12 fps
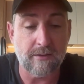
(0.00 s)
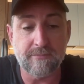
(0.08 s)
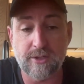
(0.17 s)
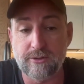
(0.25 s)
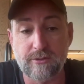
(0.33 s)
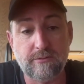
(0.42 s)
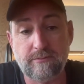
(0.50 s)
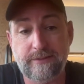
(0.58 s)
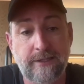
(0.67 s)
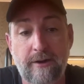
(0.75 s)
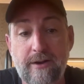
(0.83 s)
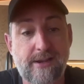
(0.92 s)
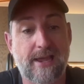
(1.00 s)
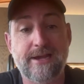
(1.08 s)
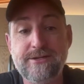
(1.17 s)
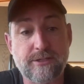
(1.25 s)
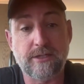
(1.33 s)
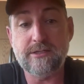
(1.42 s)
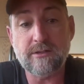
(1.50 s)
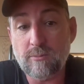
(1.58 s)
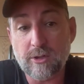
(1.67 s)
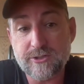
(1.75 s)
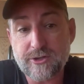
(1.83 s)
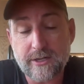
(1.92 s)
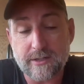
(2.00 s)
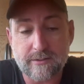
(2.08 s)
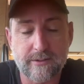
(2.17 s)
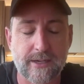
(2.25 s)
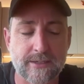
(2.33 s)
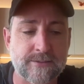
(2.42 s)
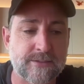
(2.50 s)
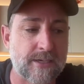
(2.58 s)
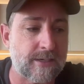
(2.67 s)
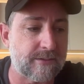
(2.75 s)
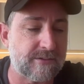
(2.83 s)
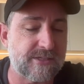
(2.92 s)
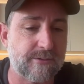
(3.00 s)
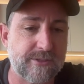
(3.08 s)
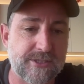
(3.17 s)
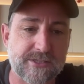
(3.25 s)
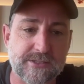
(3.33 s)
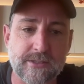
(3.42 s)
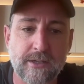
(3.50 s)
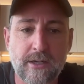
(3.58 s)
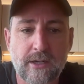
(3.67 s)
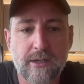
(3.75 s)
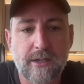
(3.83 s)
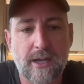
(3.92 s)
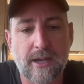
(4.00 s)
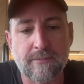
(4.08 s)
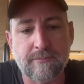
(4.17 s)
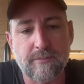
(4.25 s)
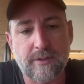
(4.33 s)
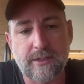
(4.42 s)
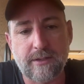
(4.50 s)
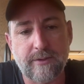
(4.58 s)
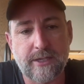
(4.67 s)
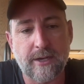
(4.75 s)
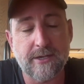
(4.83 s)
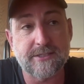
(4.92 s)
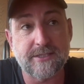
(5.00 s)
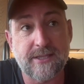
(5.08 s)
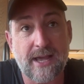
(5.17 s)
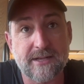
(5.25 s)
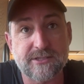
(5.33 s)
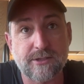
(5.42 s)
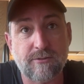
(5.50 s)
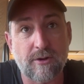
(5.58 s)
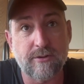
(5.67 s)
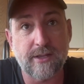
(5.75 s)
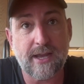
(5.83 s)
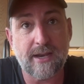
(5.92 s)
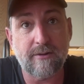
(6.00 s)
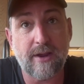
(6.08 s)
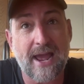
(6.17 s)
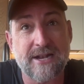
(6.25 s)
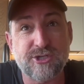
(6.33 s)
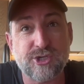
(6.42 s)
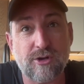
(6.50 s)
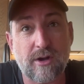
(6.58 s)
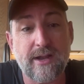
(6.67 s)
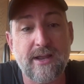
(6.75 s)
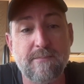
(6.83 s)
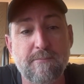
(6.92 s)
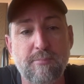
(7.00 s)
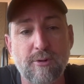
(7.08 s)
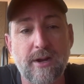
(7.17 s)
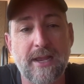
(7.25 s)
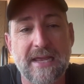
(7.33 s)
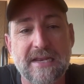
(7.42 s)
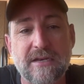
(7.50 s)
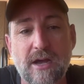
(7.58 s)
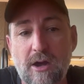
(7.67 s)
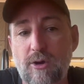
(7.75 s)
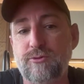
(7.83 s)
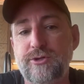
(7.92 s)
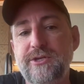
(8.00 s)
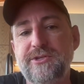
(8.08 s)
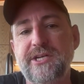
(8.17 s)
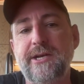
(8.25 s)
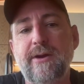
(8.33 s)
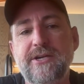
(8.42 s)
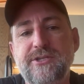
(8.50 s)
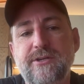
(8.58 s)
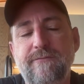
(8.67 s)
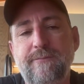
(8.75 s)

who occasionally didn't want to drink, and so we just we kind of did that to grow the category and try and bring in a whole new generation of